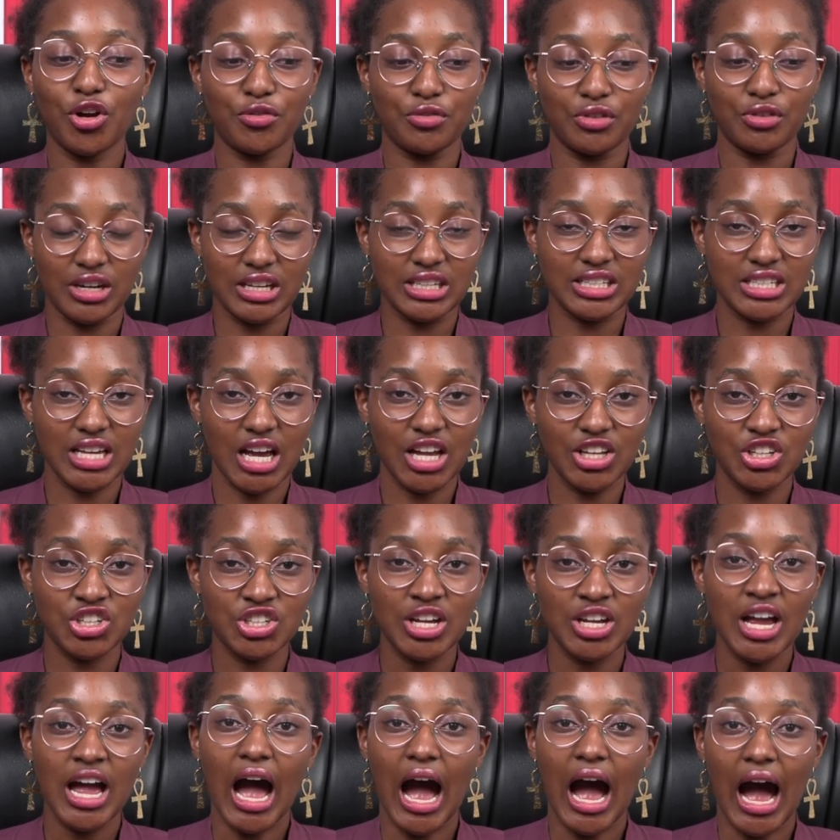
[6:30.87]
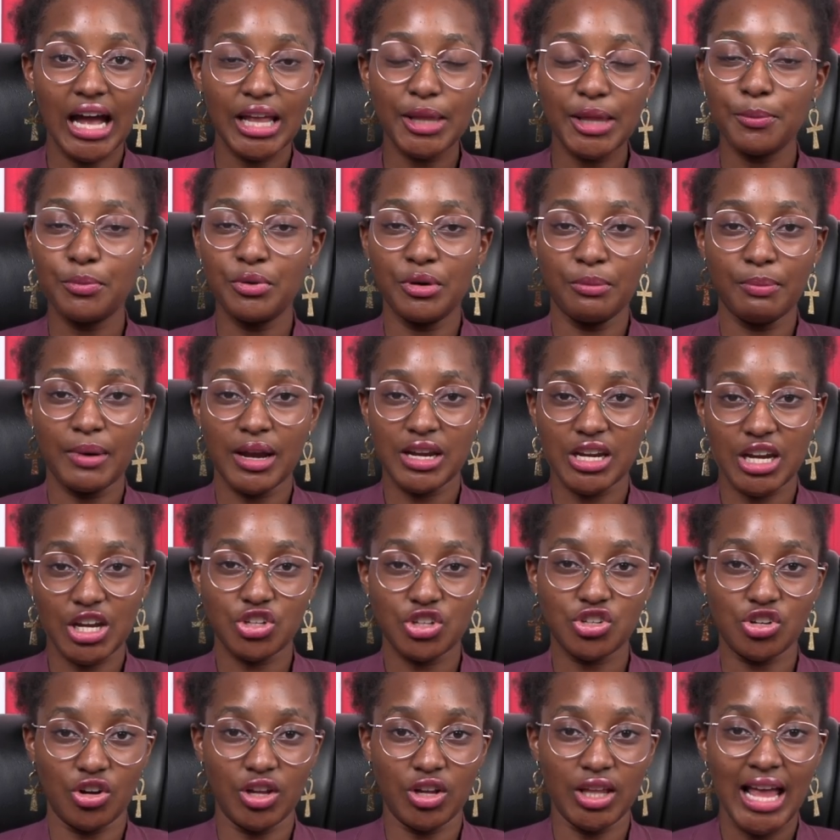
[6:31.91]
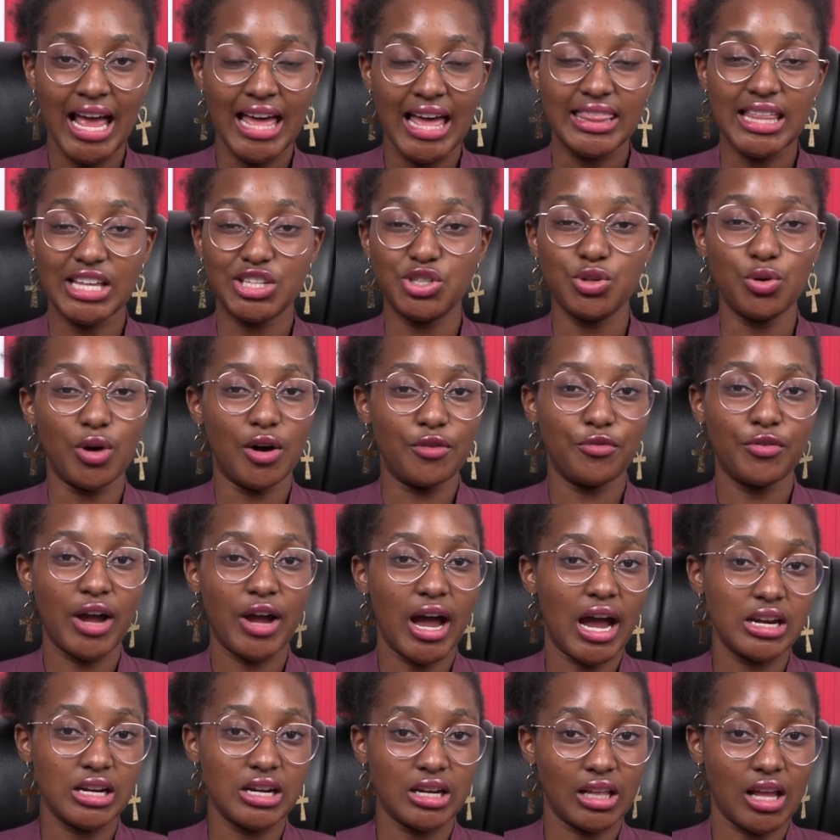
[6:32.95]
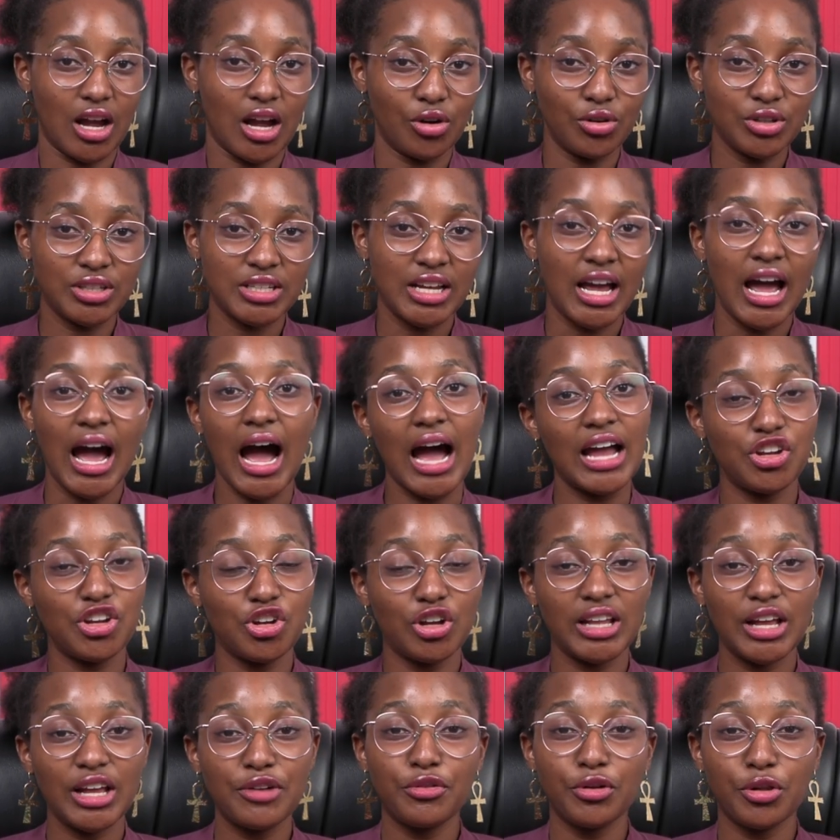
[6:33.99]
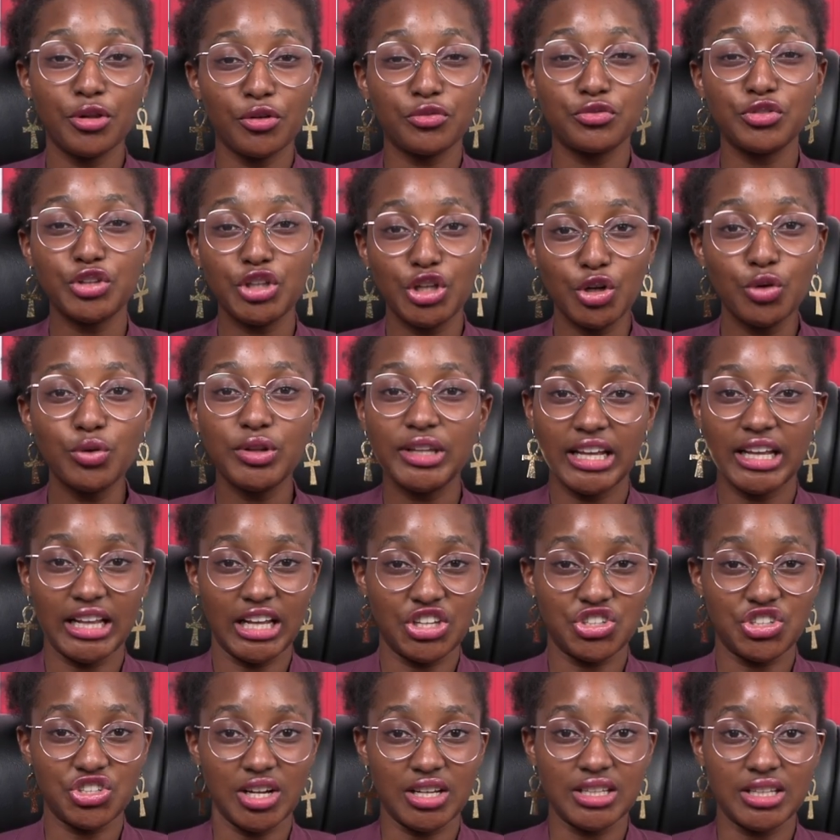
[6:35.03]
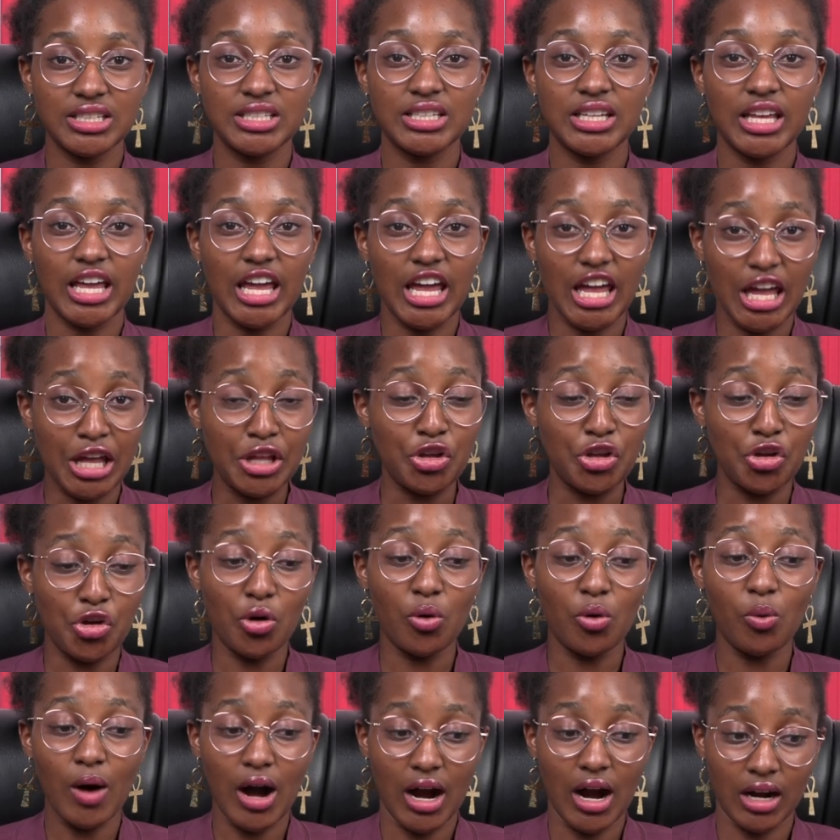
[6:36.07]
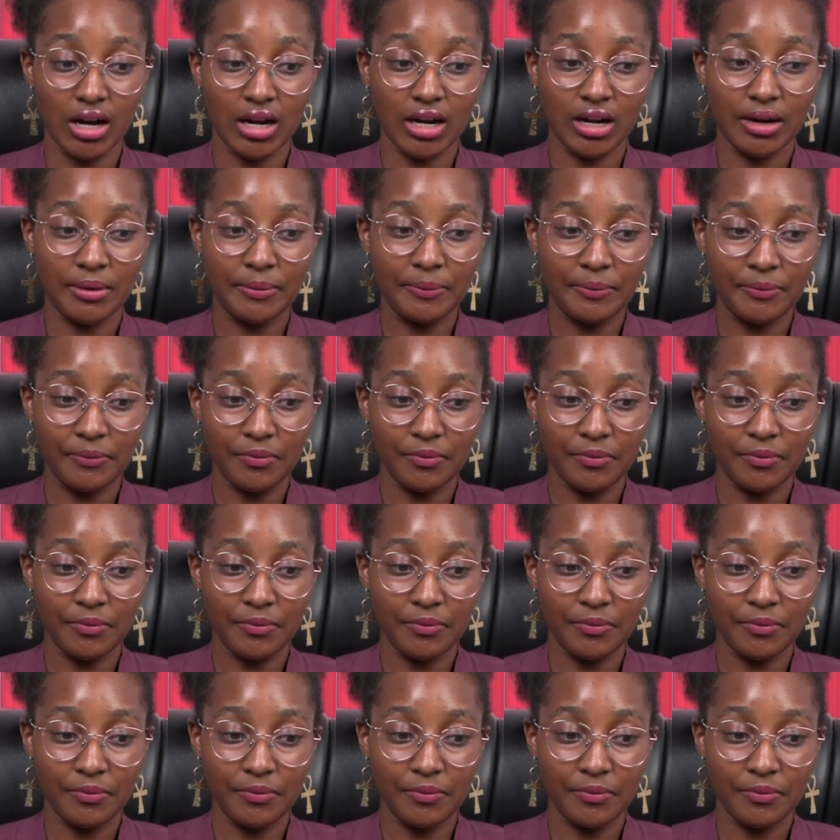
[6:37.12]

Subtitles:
of research and preparation that you have carried out and your level of due diligence in your work.